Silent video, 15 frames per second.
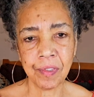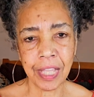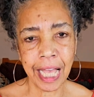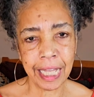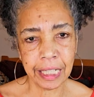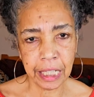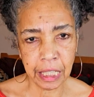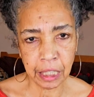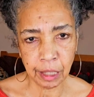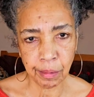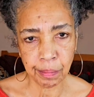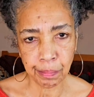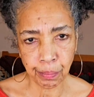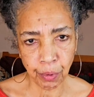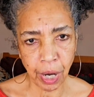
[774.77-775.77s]
that in
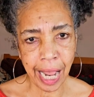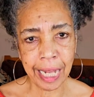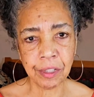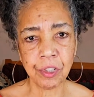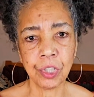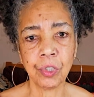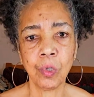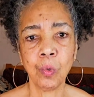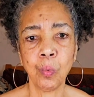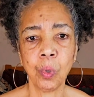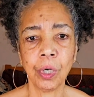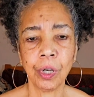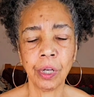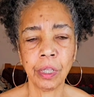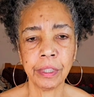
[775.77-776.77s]
the practical
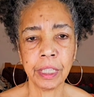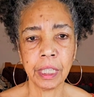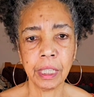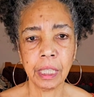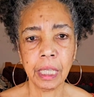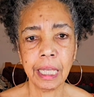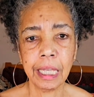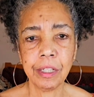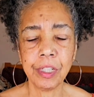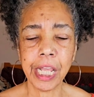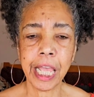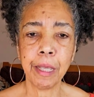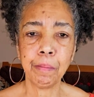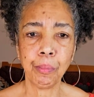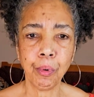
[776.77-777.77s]
world.
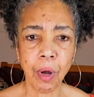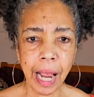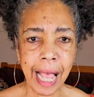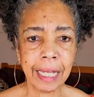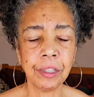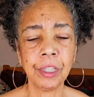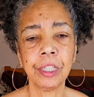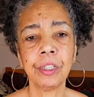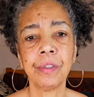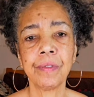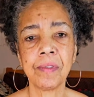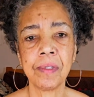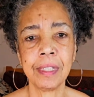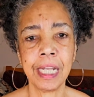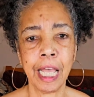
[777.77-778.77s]
Take practical
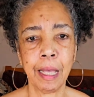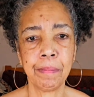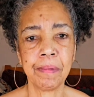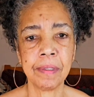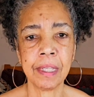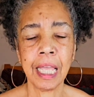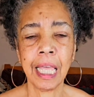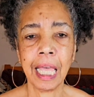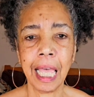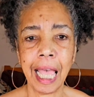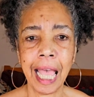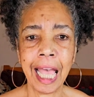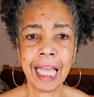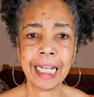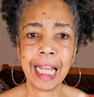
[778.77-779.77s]
steps
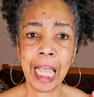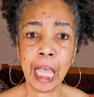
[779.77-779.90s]
at